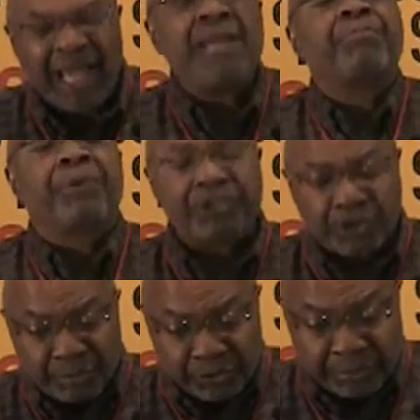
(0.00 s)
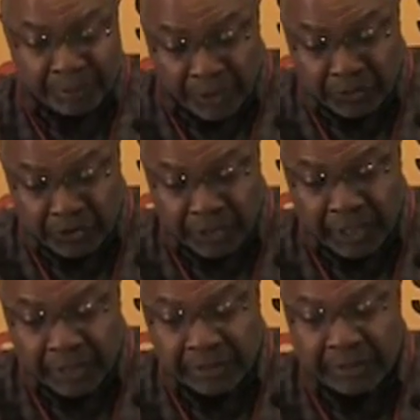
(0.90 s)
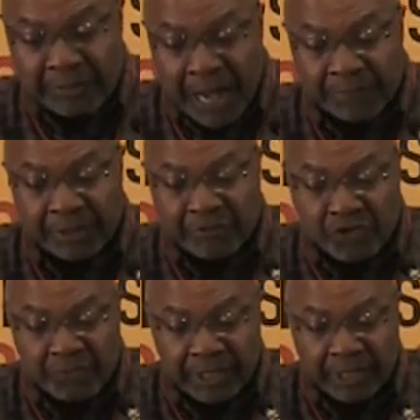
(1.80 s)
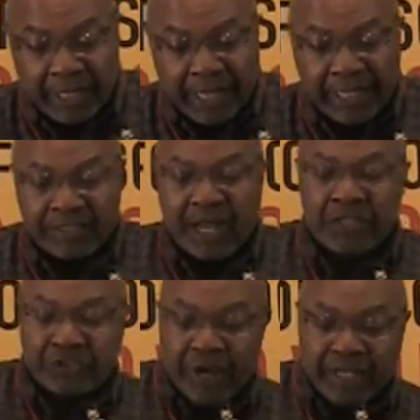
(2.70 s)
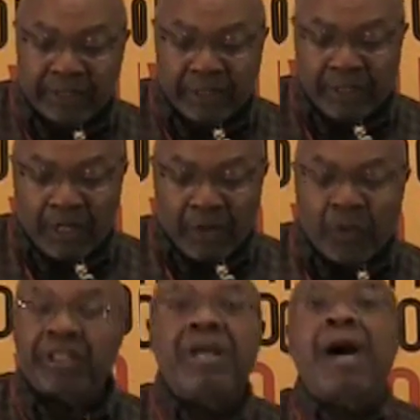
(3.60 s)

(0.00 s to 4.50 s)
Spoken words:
a principled approach to the popular movement as contrasted with an